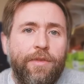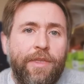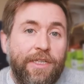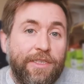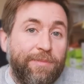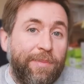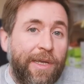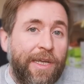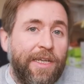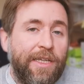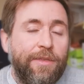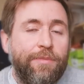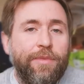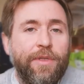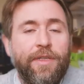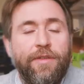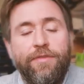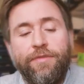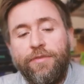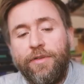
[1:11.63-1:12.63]
That's paid,
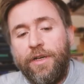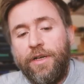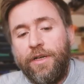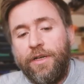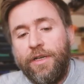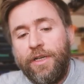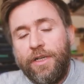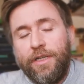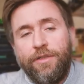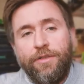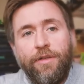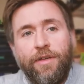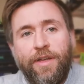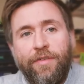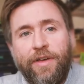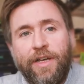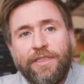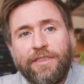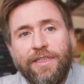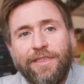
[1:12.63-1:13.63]
but if uh, you don't
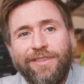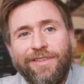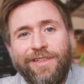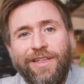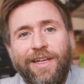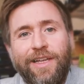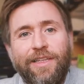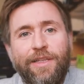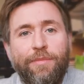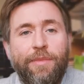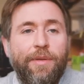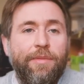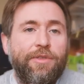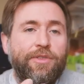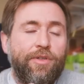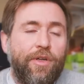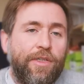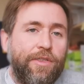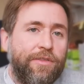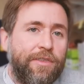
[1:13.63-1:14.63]
have access to that, then maybe
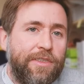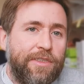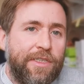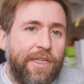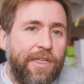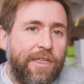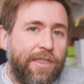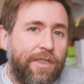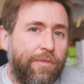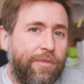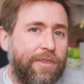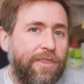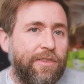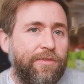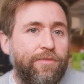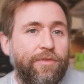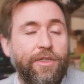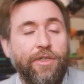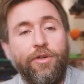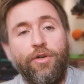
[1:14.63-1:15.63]
try using Seneca, which
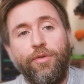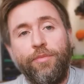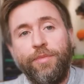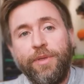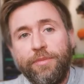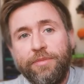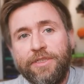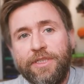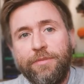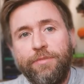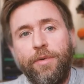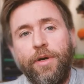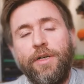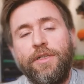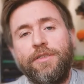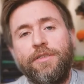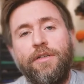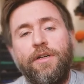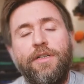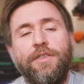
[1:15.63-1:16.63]
is free, or BBC
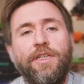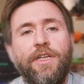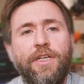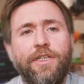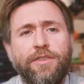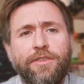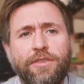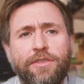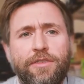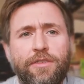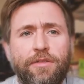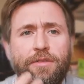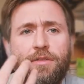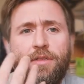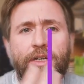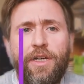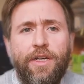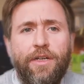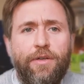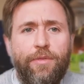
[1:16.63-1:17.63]
Bitesize. Just do
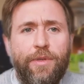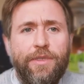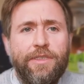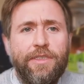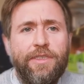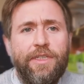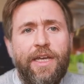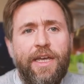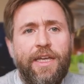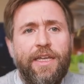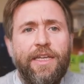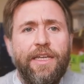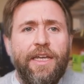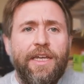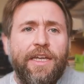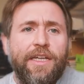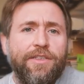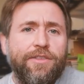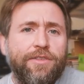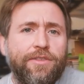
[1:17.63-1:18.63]
a quiz a day.
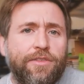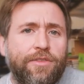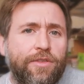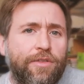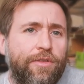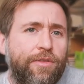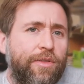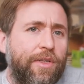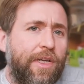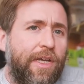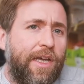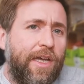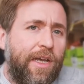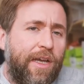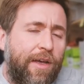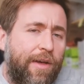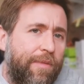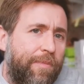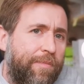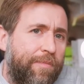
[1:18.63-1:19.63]
Just do
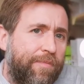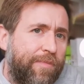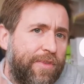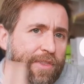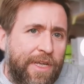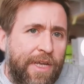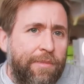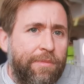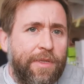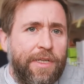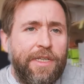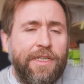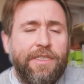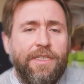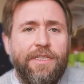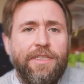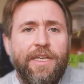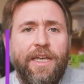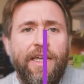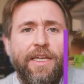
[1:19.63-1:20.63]
um, 10 minutes
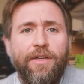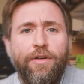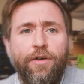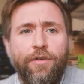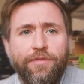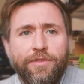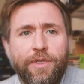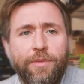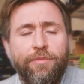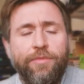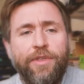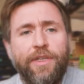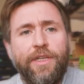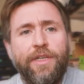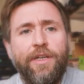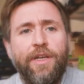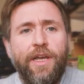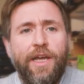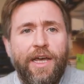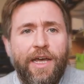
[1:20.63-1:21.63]
a day of something
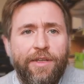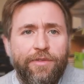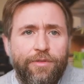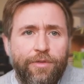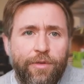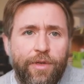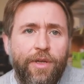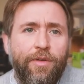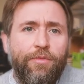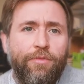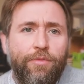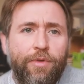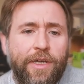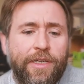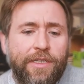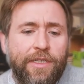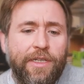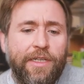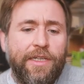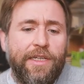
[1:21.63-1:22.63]
and do it
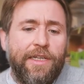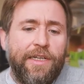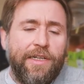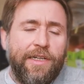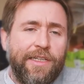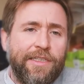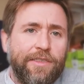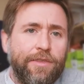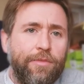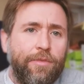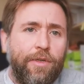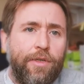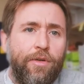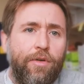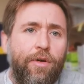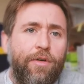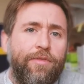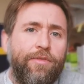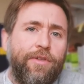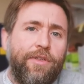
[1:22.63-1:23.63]
regularly, little and
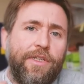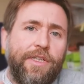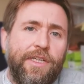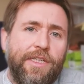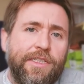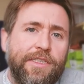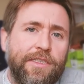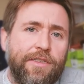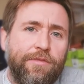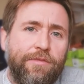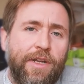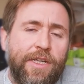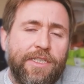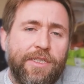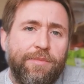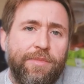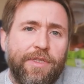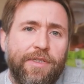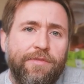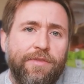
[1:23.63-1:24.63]
often, is the
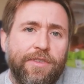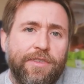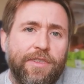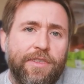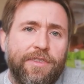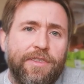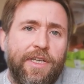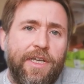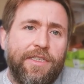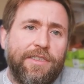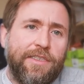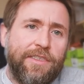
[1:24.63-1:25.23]
recipe for success.